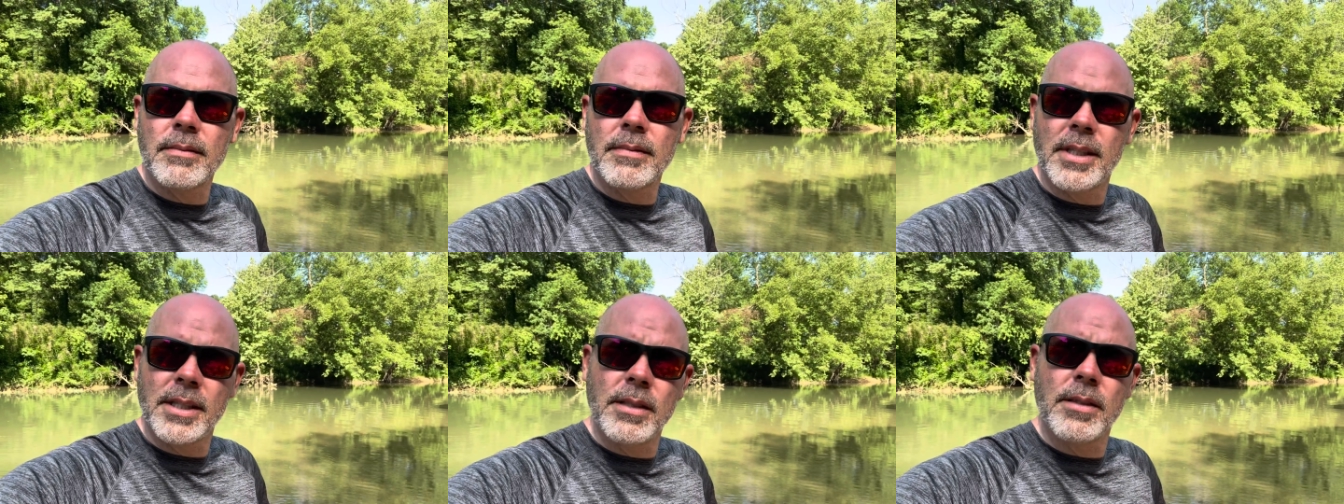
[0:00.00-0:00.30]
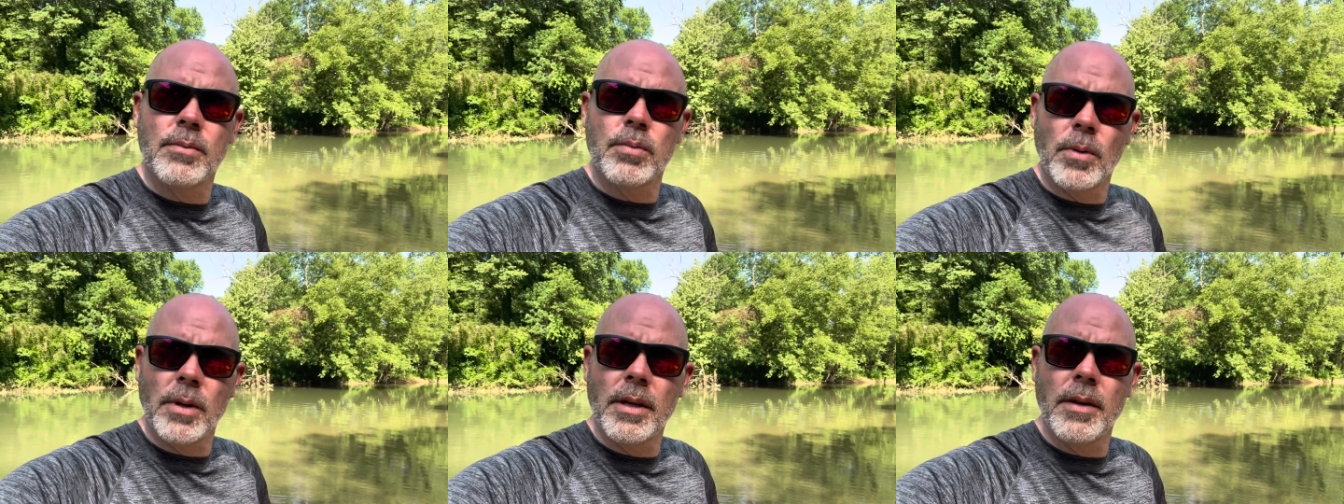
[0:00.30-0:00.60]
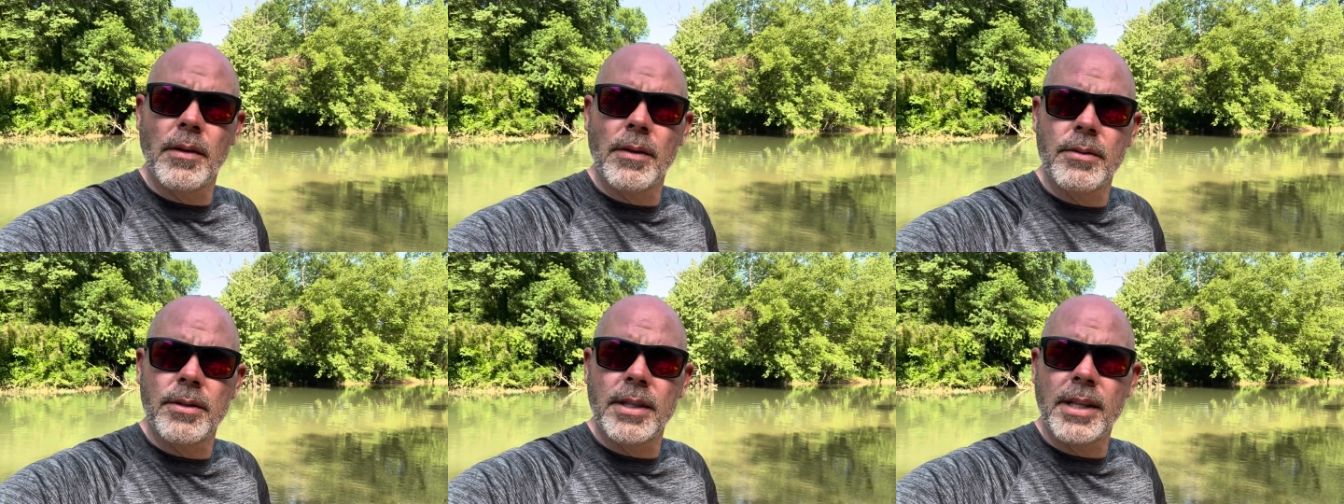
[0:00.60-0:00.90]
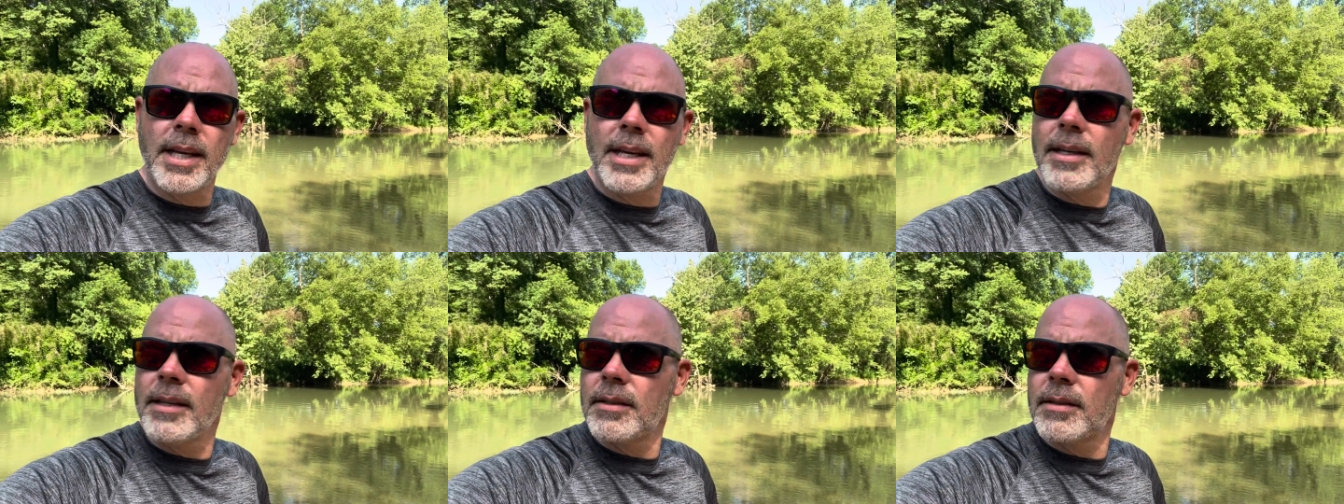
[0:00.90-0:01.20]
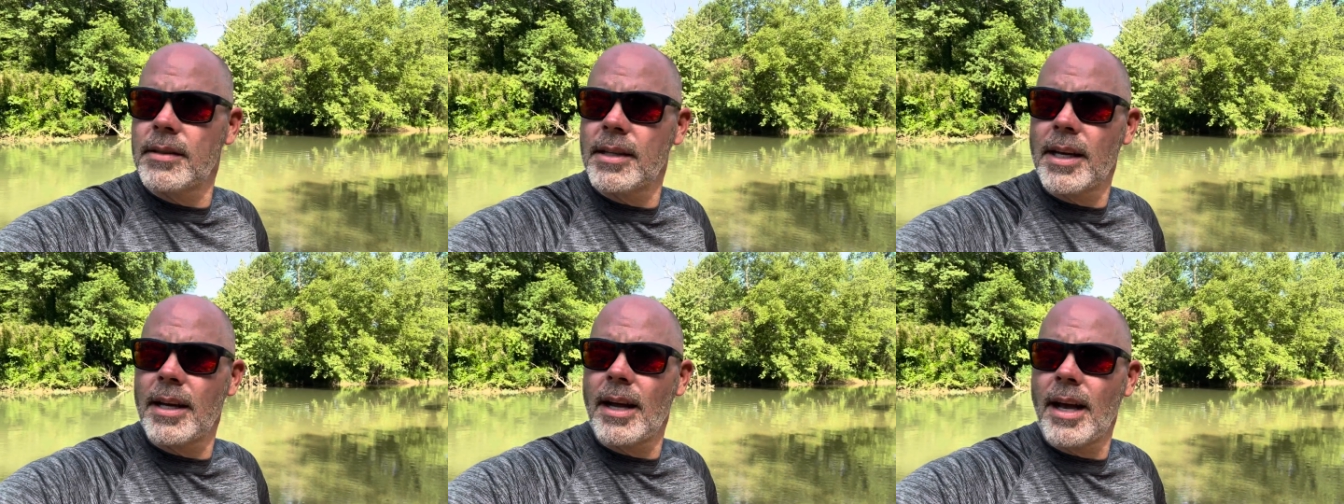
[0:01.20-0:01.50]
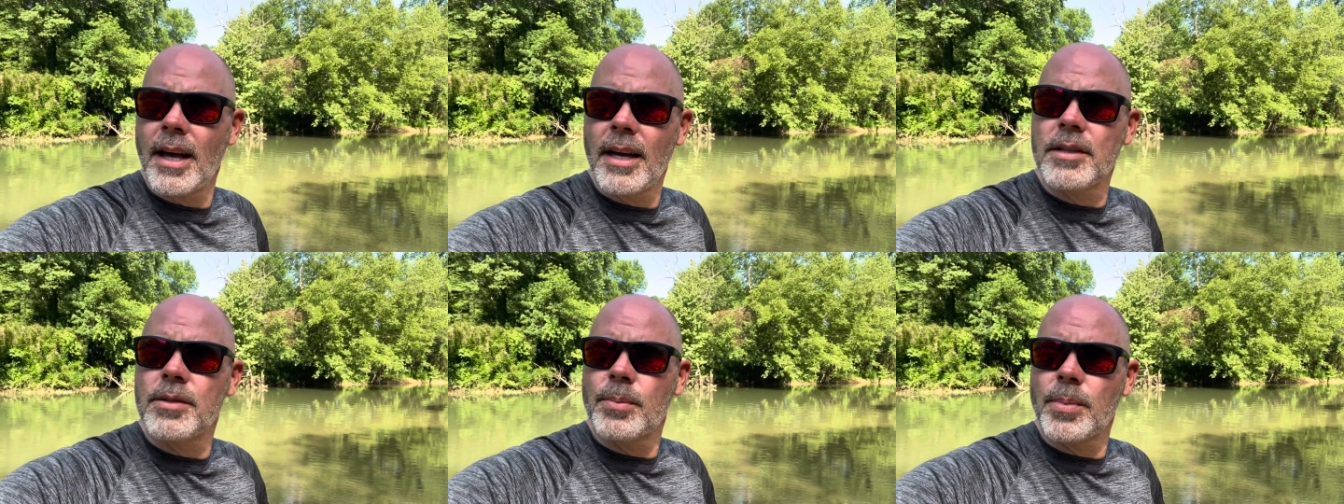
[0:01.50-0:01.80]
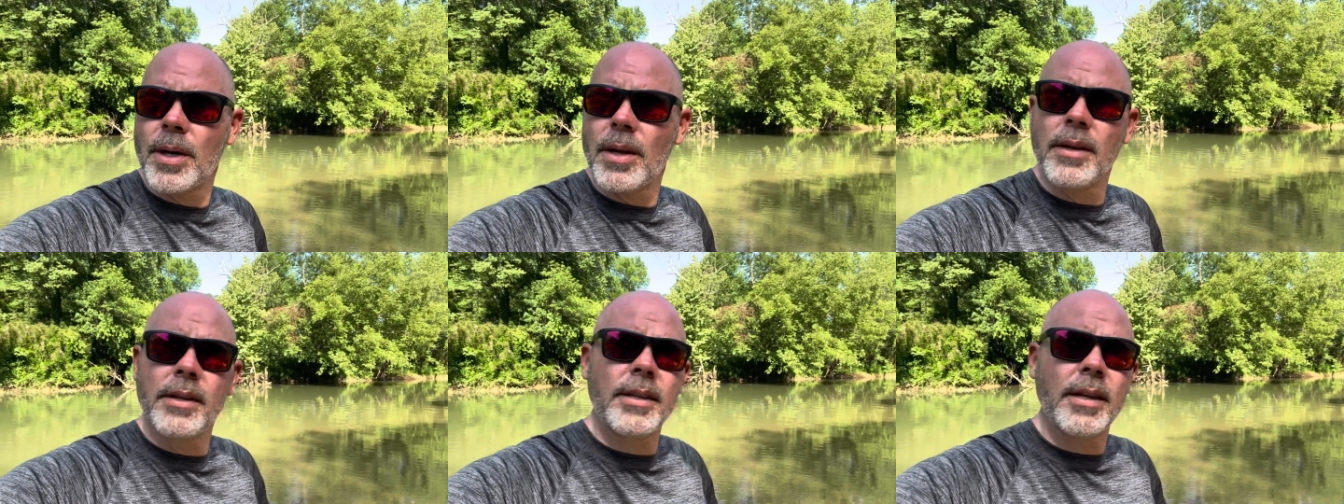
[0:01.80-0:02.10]
This is one of those things that I should
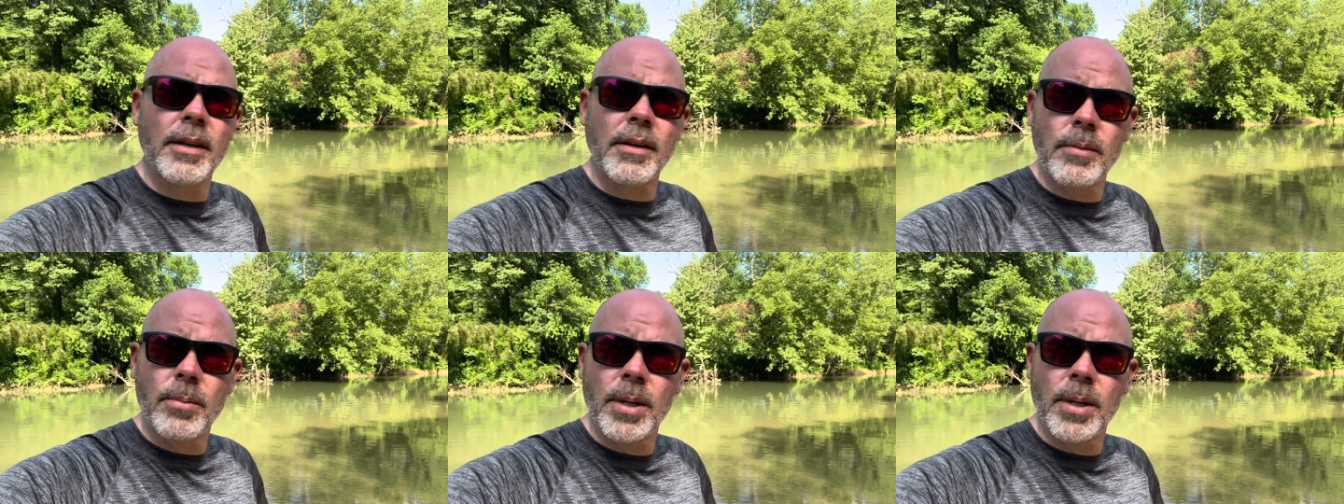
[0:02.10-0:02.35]
probably tell